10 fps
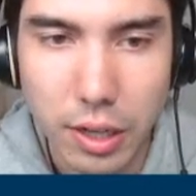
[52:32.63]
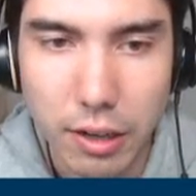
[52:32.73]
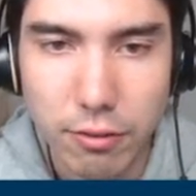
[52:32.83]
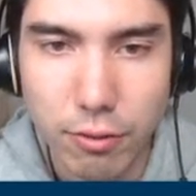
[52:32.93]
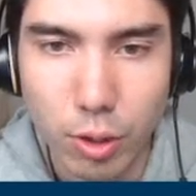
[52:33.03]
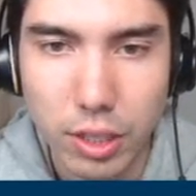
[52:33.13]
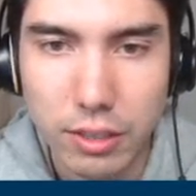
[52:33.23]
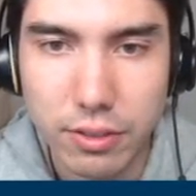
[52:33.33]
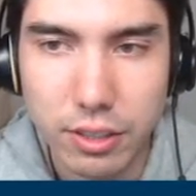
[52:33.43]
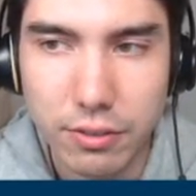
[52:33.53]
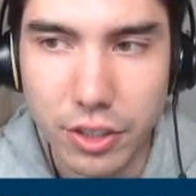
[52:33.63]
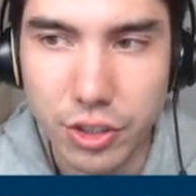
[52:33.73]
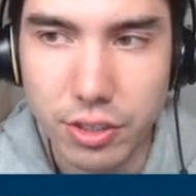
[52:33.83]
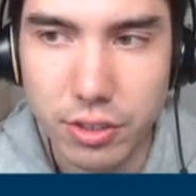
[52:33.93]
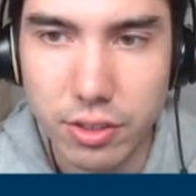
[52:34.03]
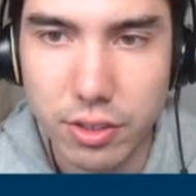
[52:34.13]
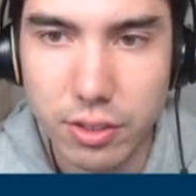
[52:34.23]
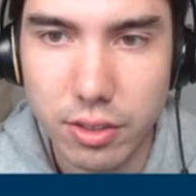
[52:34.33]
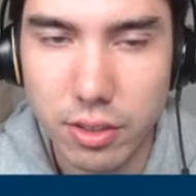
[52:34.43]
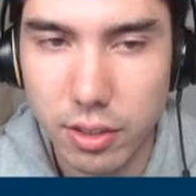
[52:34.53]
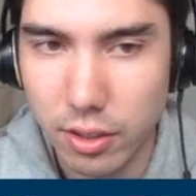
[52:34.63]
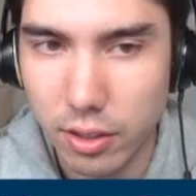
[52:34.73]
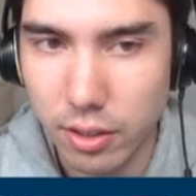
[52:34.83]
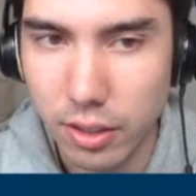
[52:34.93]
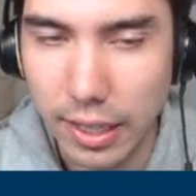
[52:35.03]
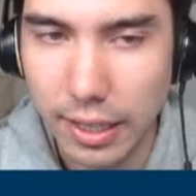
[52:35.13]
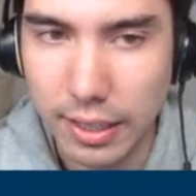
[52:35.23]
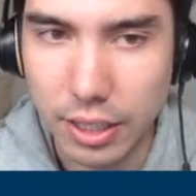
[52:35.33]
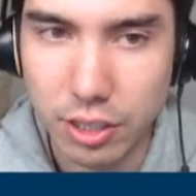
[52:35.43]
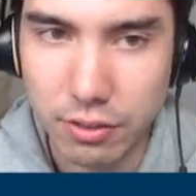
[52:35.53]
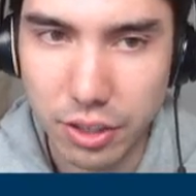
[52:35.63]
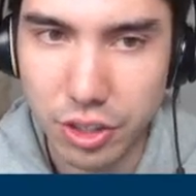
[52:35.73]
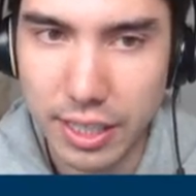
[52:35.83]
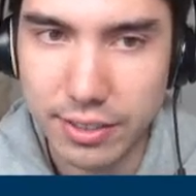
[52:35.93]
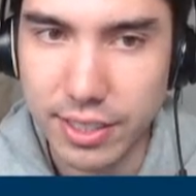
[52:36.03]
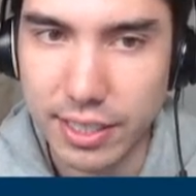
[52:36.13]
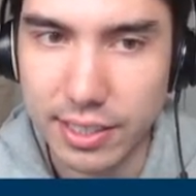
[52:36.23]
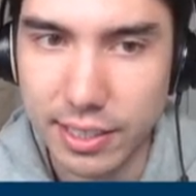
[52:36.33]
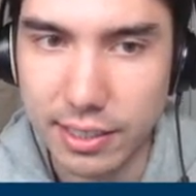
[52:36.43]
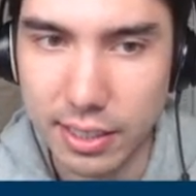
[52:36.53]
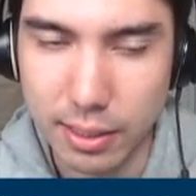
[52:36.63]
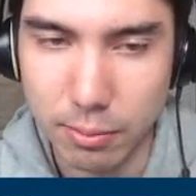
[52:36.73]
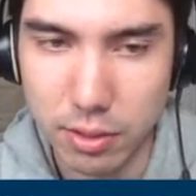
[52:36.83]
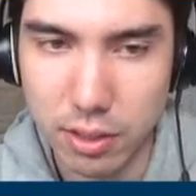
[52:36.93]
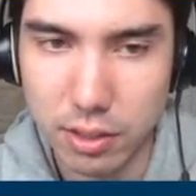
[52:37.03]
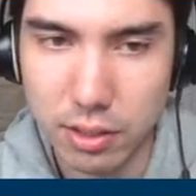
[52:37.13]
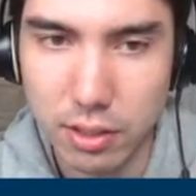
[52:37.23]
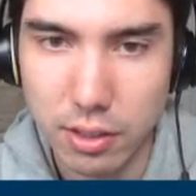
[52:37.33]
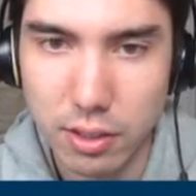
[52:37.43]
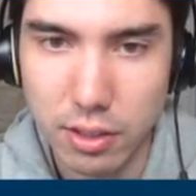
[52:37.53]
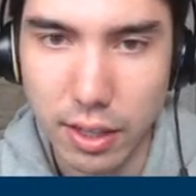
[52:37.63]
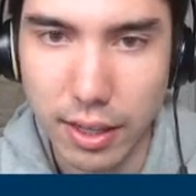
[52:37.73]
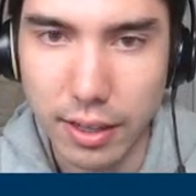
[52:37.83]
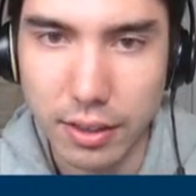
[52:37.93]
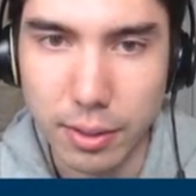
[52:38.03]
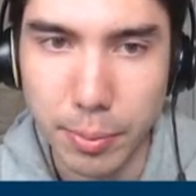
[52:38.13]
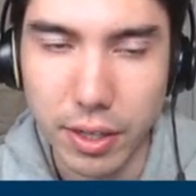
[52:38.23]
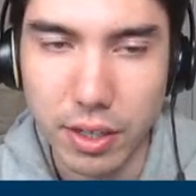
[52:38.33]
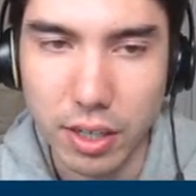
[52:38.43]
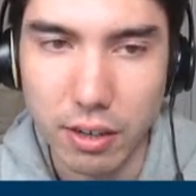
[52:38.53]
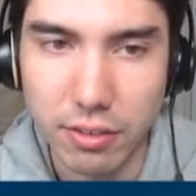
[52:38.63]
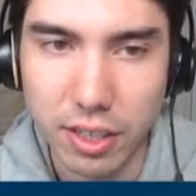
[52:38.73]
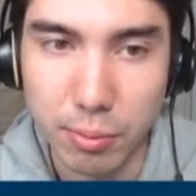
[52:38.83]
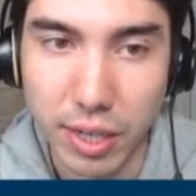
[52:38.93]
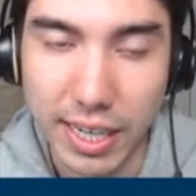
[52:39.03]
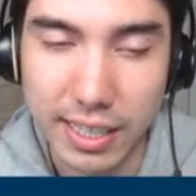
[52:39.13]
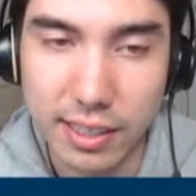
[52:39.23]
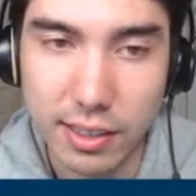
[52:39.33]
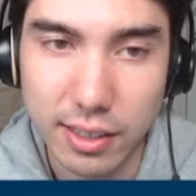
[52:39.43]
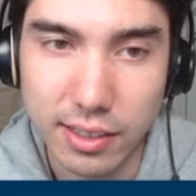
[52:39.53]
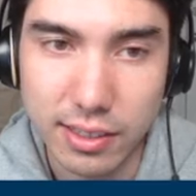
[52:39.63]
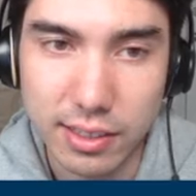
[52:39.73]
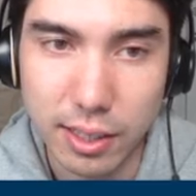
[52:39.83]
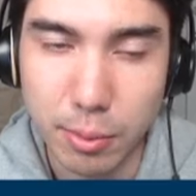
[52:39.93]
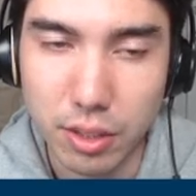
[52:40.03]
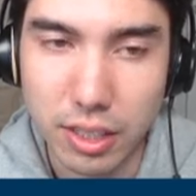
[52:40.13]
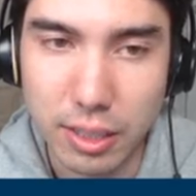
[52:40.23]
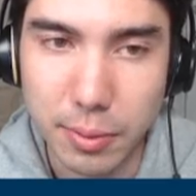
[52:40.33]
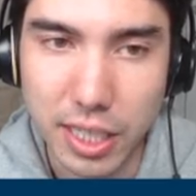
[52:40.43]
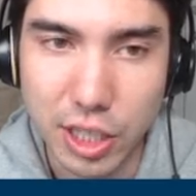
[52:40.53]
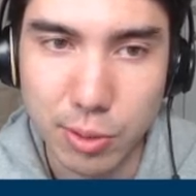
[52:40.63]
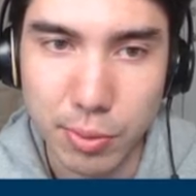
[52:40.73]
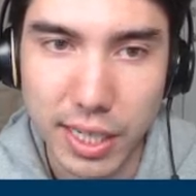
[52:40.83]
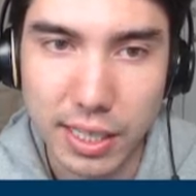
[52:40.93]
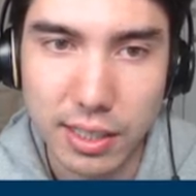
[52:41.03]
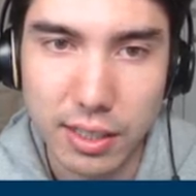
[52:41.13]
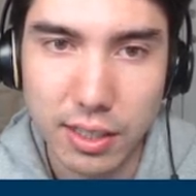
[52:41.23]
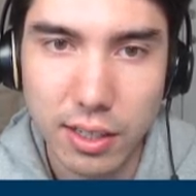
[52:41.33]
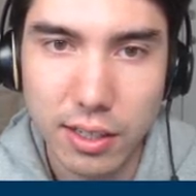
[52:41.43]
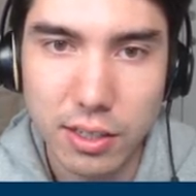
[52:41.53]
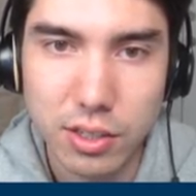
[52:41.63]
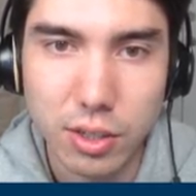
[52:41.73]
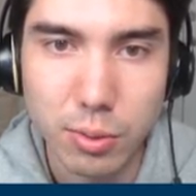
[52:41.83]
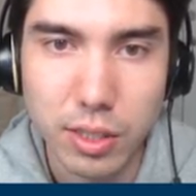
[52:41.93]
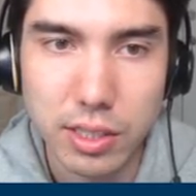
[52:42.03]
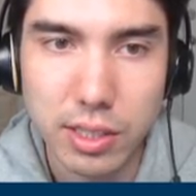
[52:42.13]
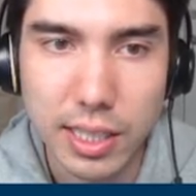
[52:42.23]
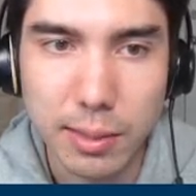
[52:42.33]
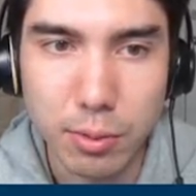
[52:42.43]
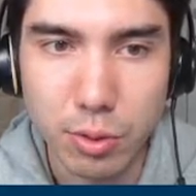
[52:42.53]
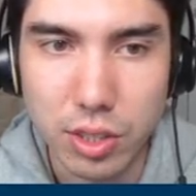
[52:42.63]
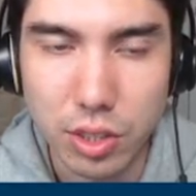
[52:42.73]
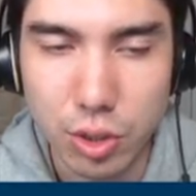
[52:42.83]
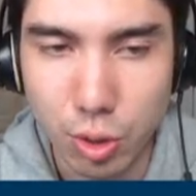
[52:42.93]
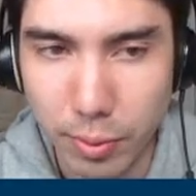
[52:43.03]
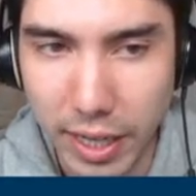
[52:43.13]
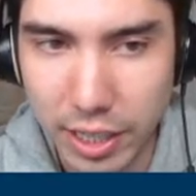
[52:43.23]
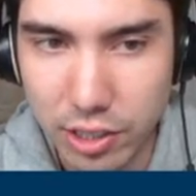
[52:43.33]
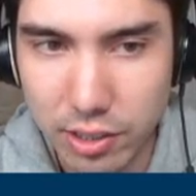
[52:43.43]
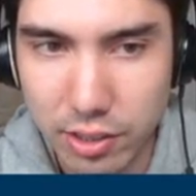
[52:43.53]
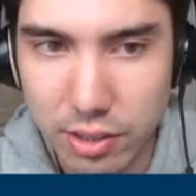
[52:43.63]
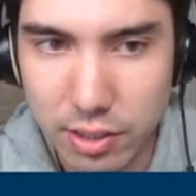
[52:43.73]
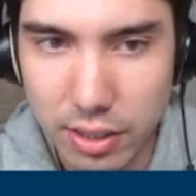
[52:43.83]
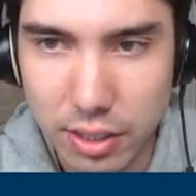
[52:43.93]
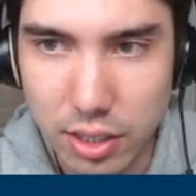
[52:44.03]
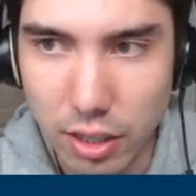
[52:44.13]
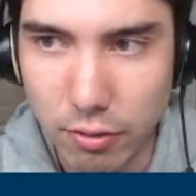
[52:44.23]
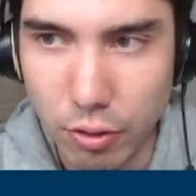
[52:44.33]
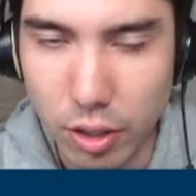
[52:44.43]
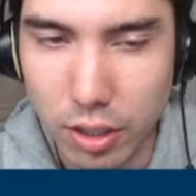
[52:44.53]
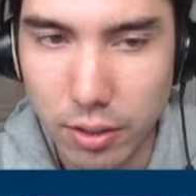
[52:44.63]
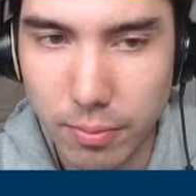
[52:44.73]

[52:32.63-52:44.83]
4 different divisions, and each division has 16 teams, and they're paired off in a bracket. It's a double elimination bracket. So once a team loses 2 matches, it's done for.